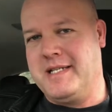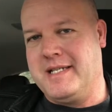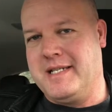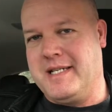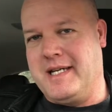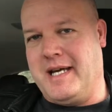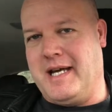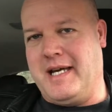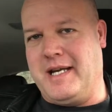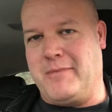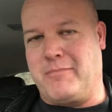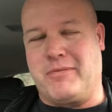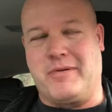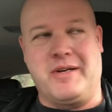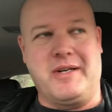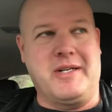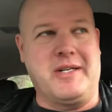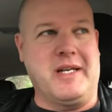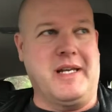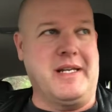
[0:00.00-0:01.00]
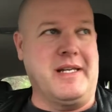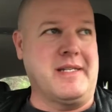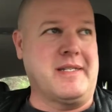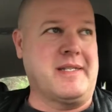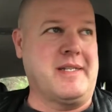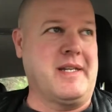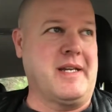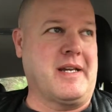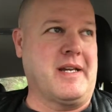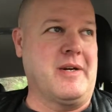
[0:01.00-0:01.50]
I'd appreciate you
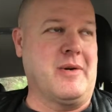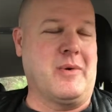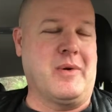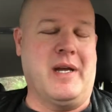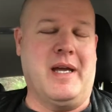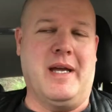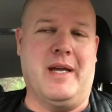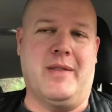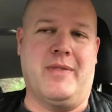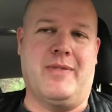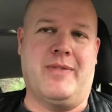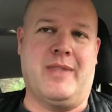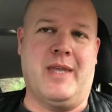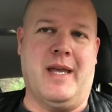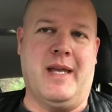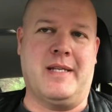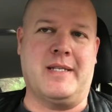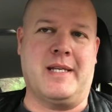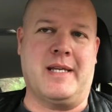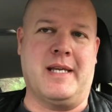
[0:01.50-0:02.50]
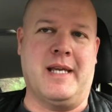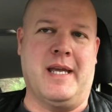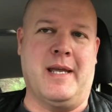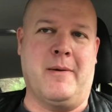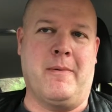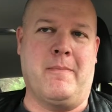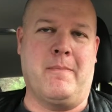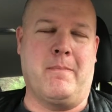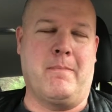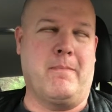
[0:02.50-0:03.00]
sticking around. Thanks
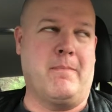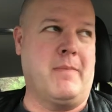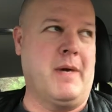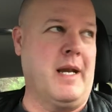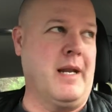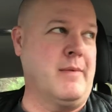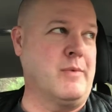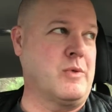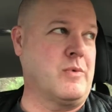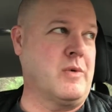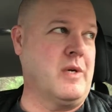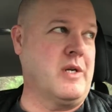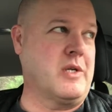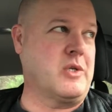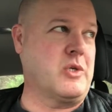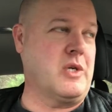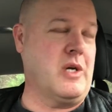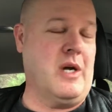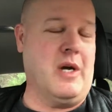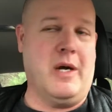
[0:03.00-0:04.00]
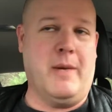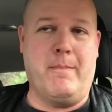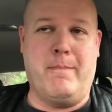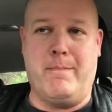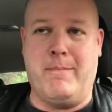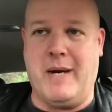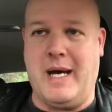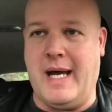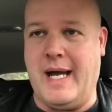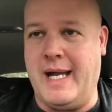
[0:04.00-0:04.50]
again. My name is Russ Shaw.
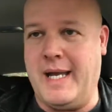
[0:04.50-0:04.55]
Bye.